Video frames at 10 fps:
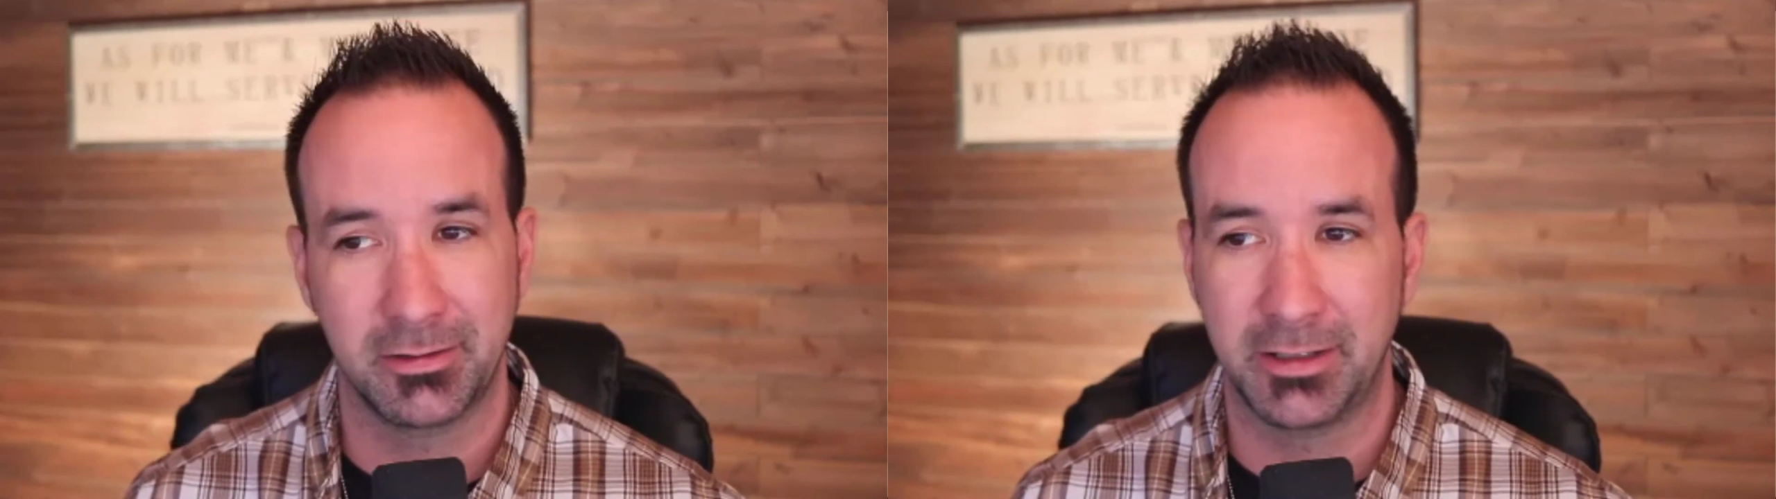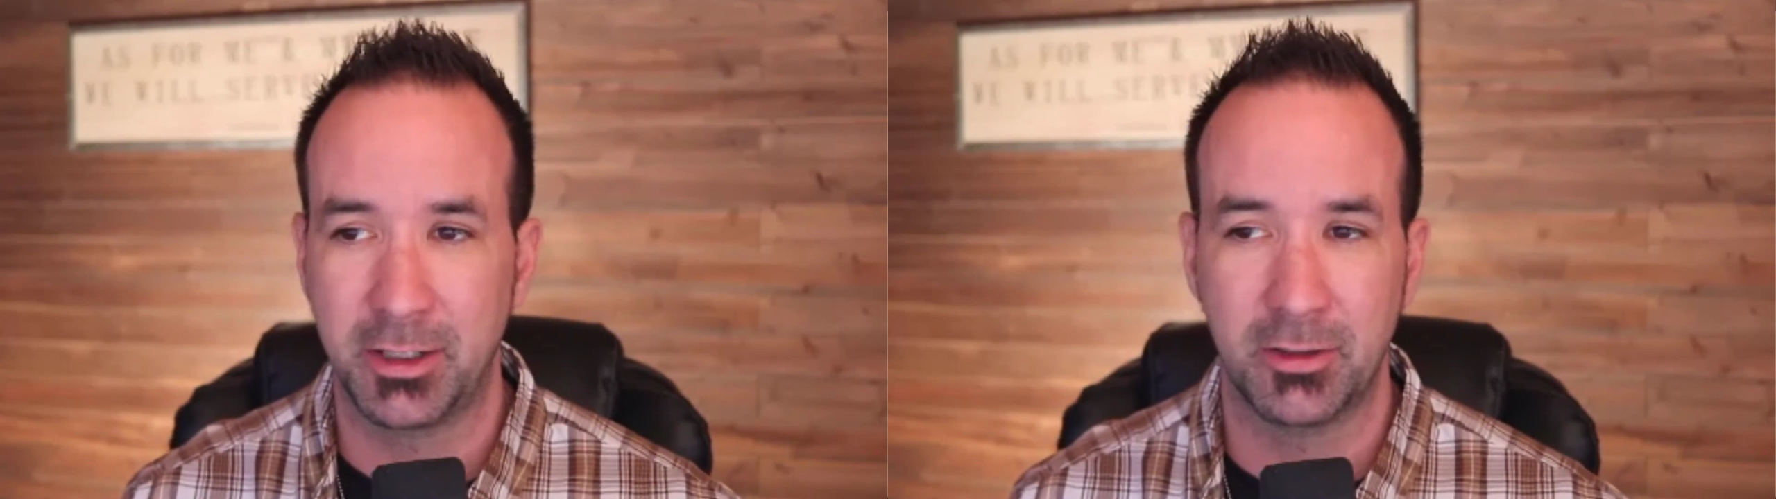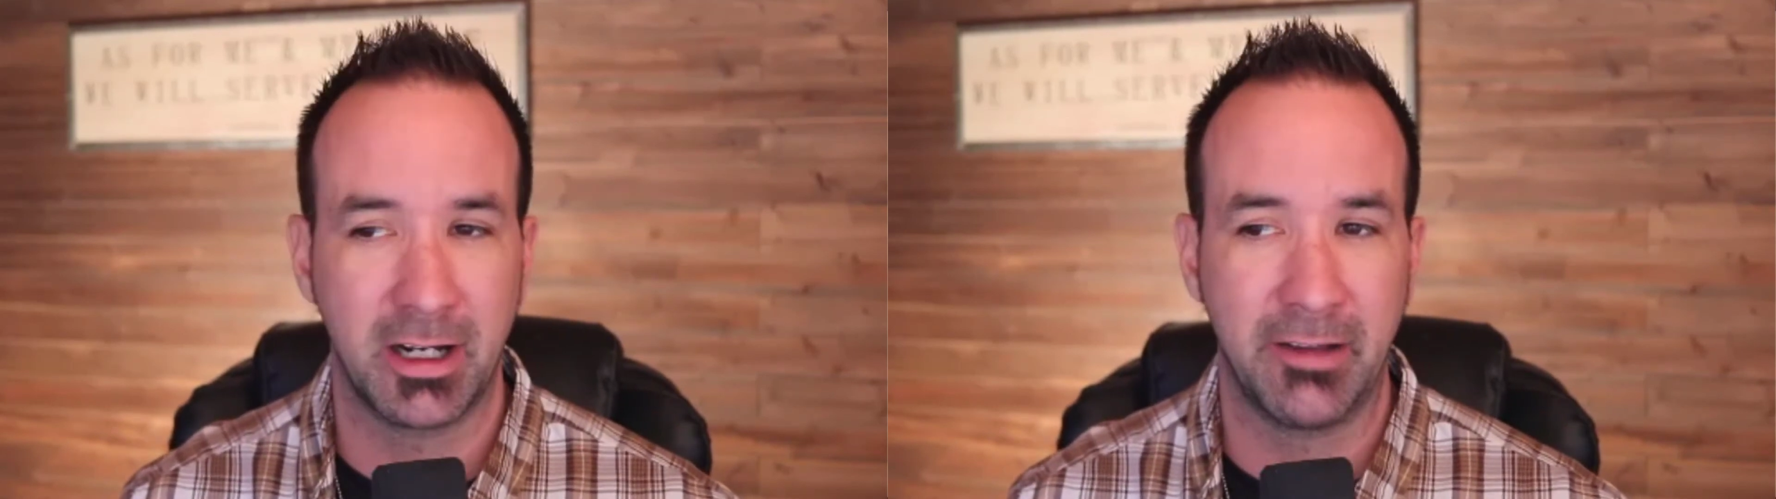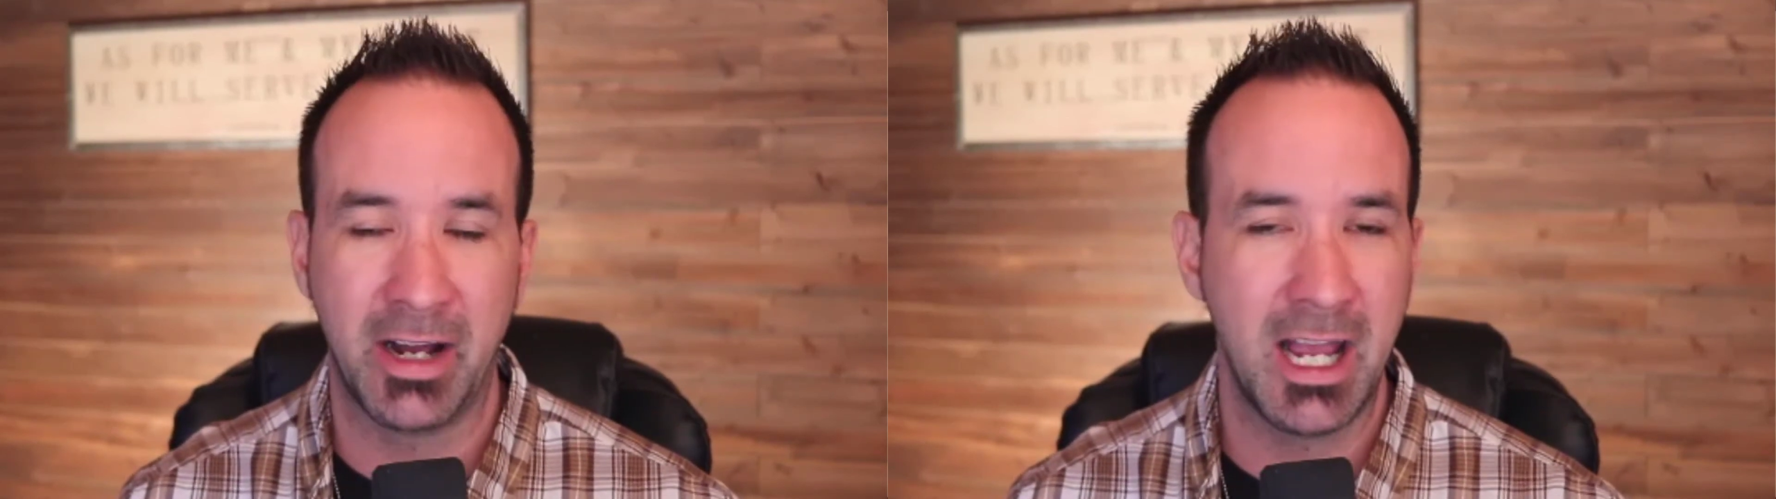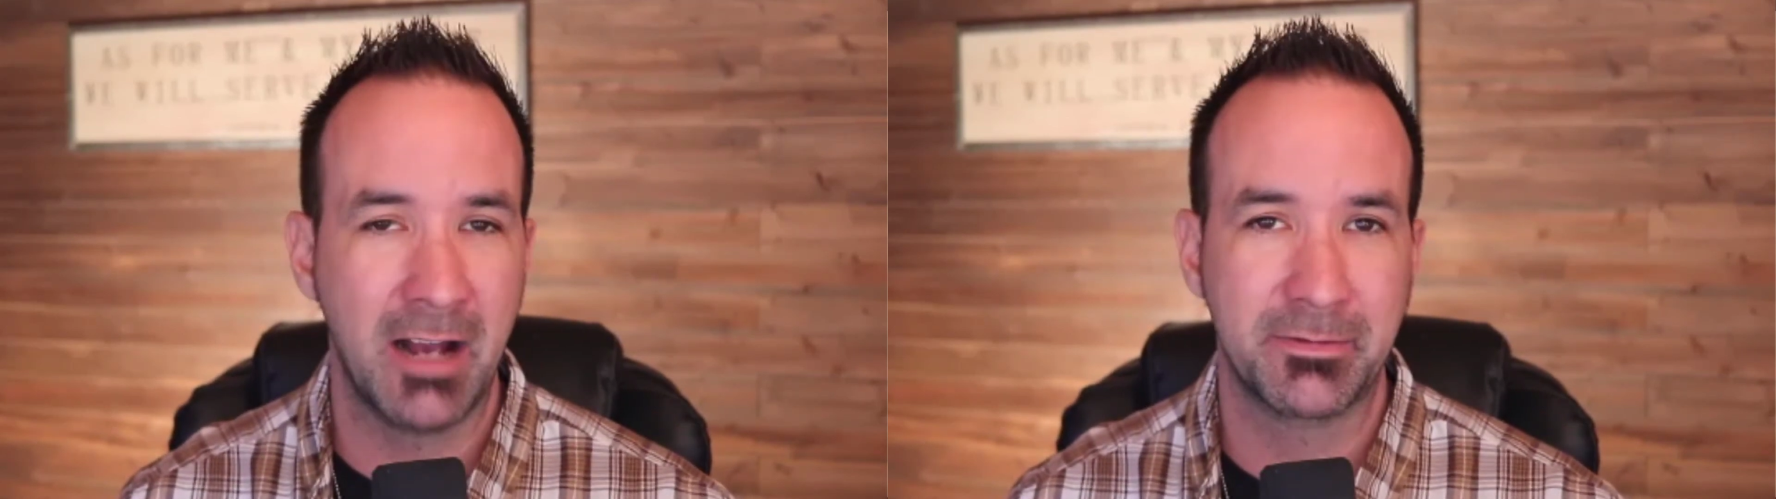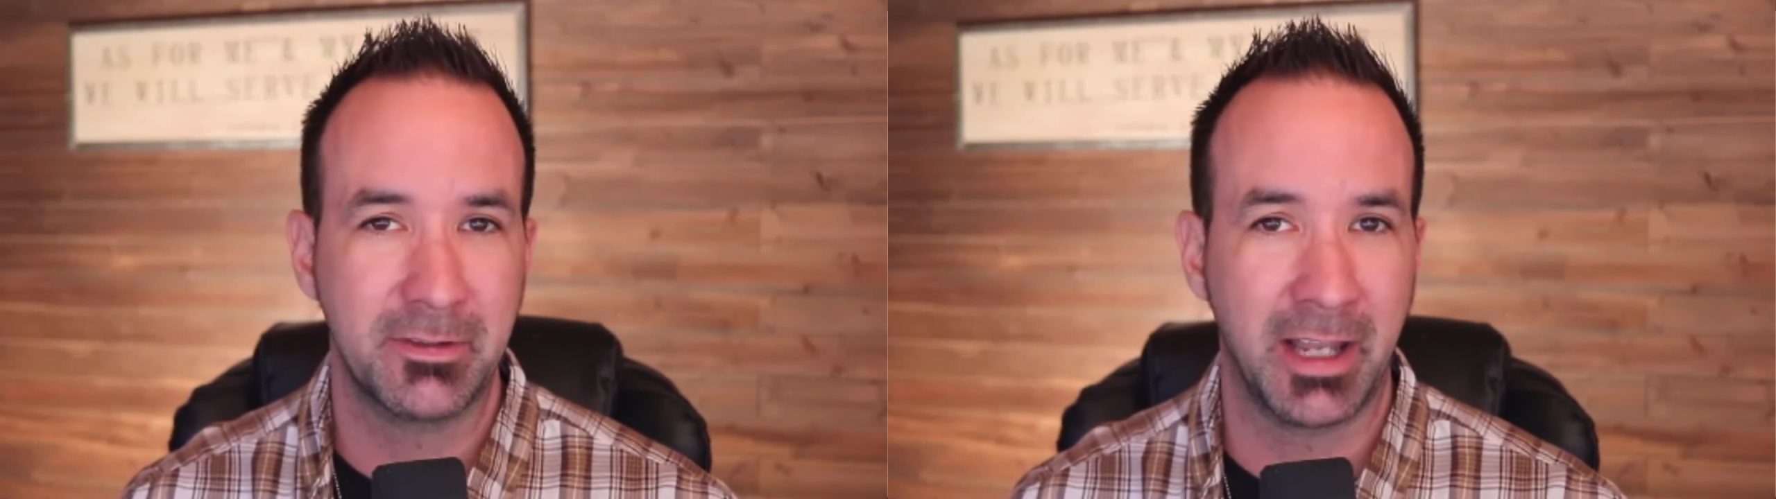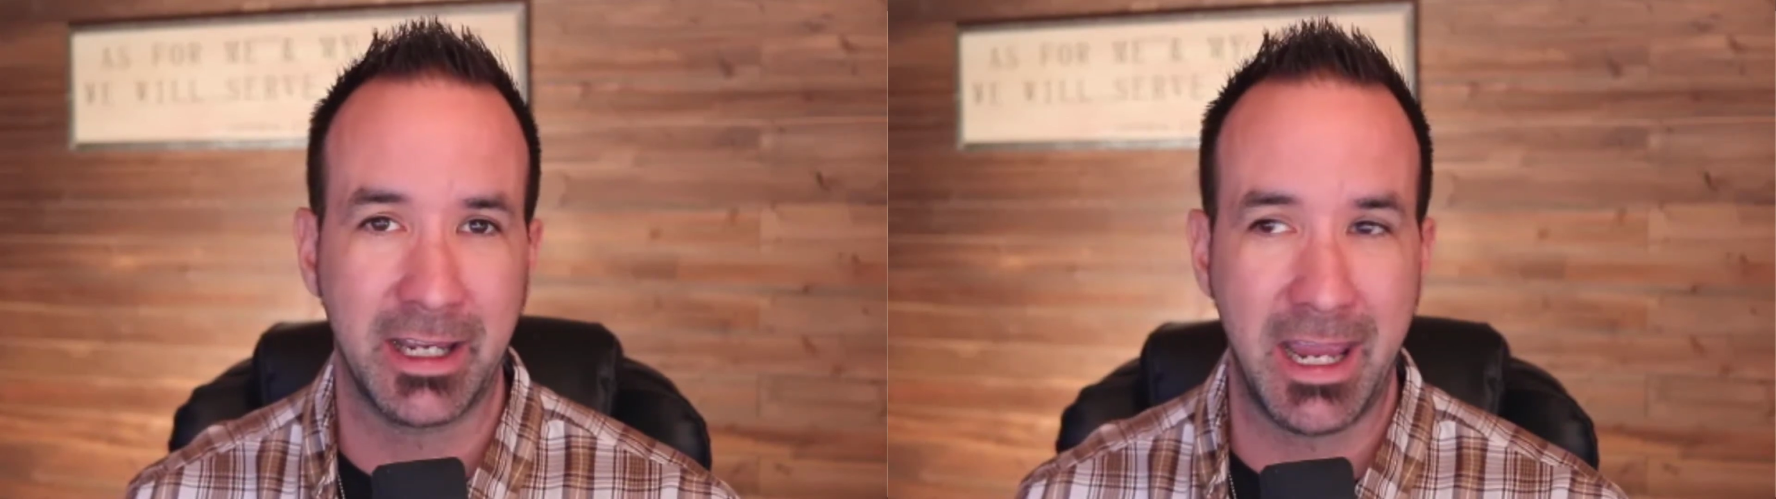dude, if I have like